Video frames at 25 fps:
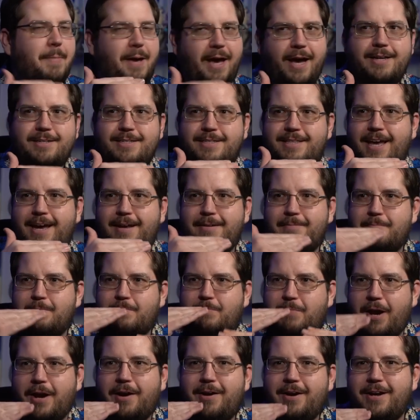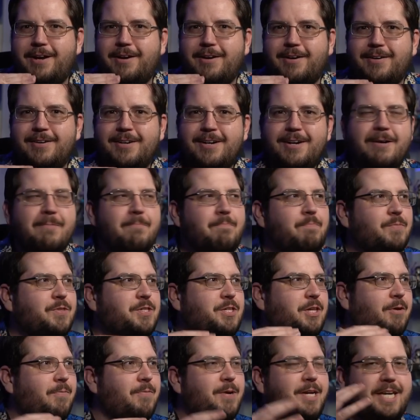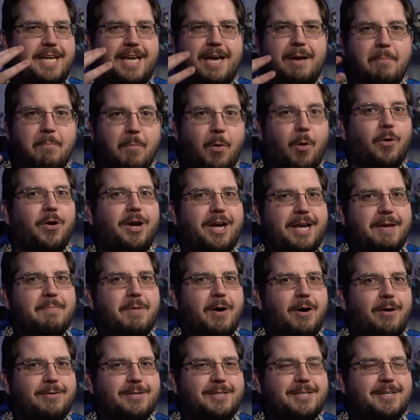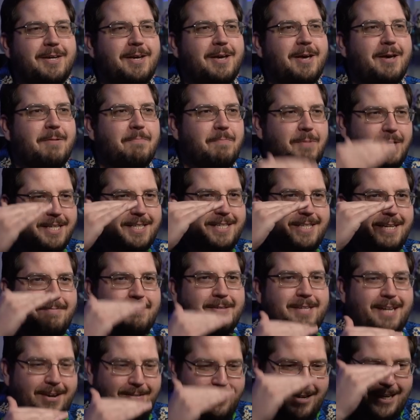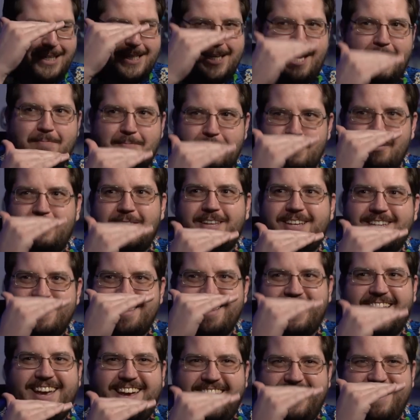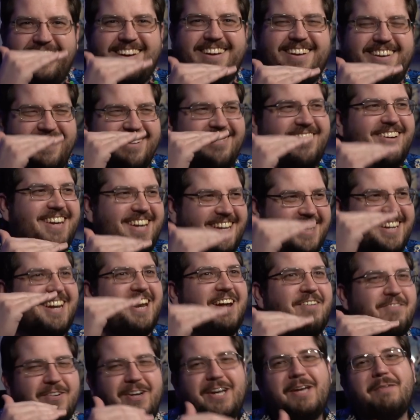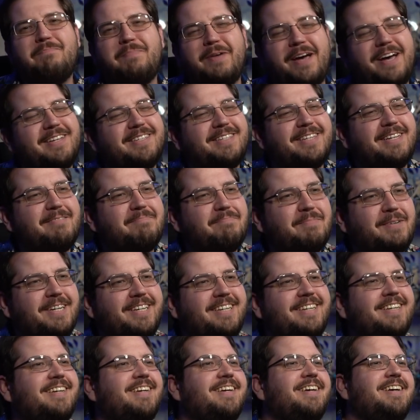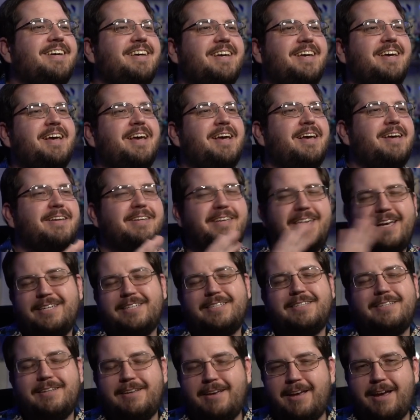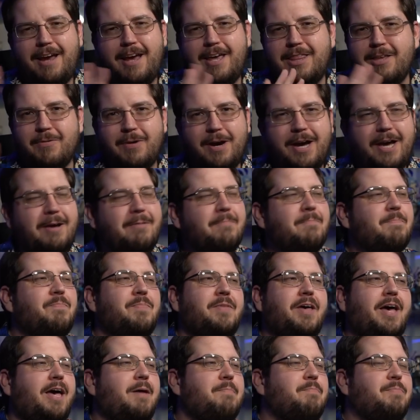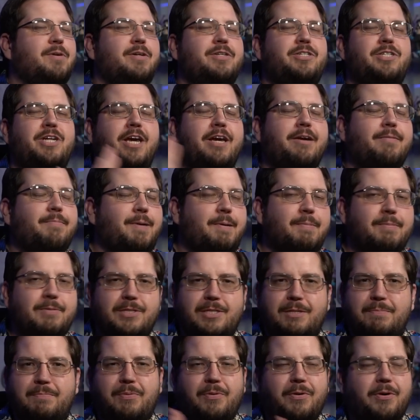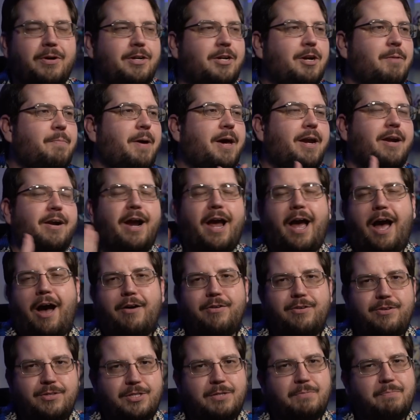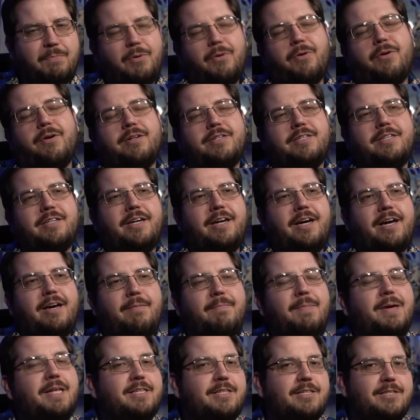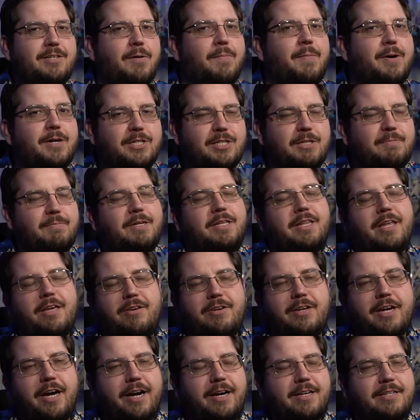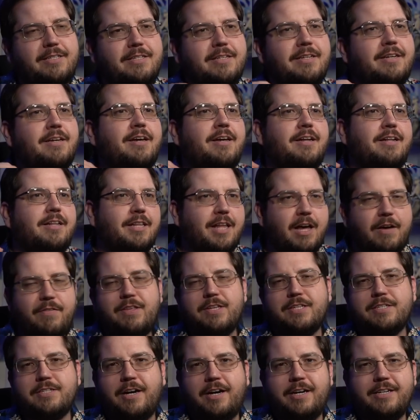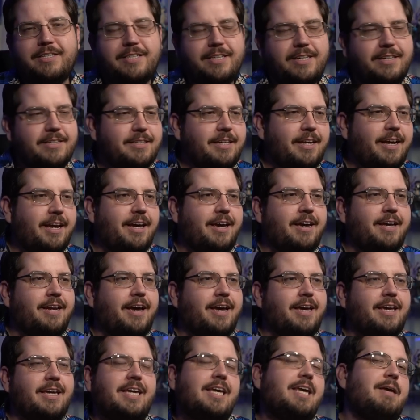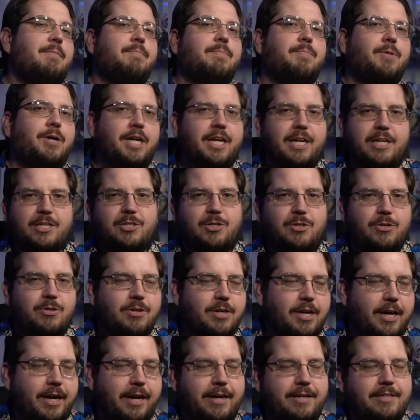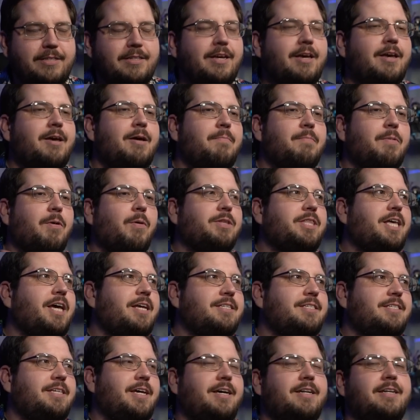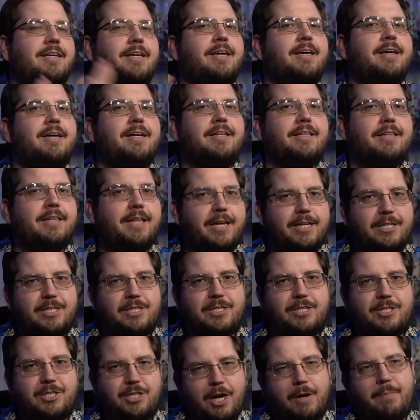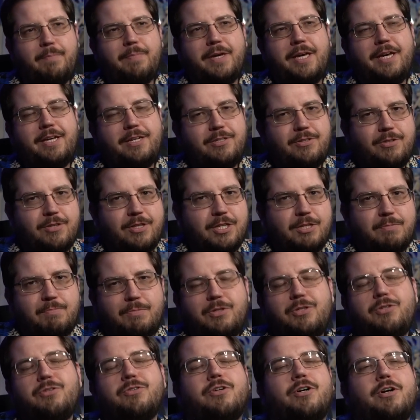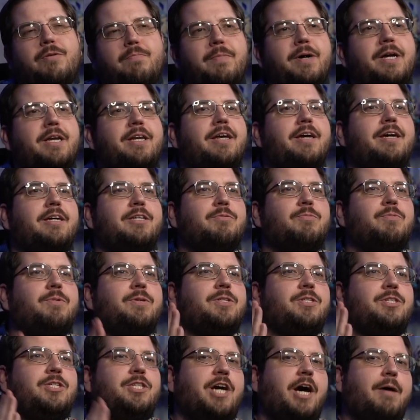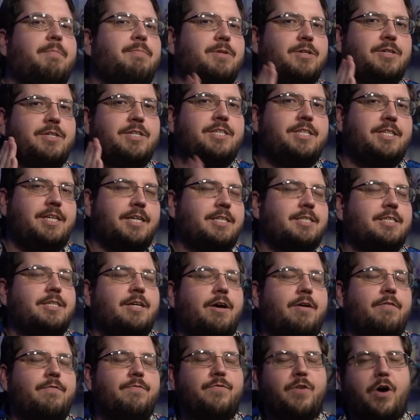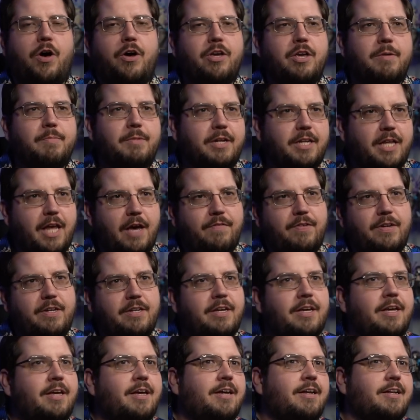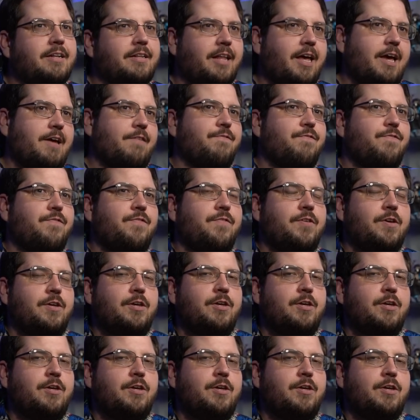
past that barrier so that we can get more emotes, but it seems like we just keep doing this thing. We can never get past it, but yes, either way, I appreciate people's support, no matter how you support. It means so much to me that you guys love this content, and I can keep bringing it to you guys. But with that said, let's jump into this Mushoku Mondays with Chapter 6 of Volume 11, Life